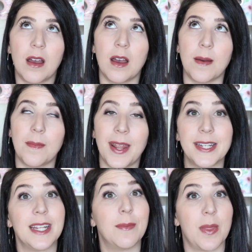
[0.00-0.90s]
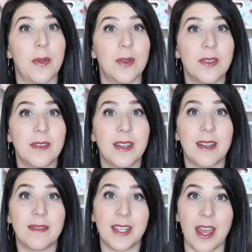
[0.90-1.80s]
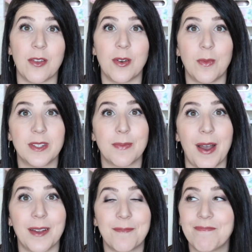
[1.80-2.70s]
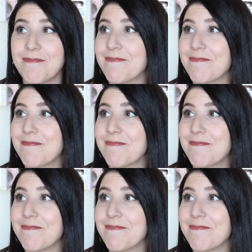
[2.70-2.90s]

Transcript: 19-month-old um, together in one spot.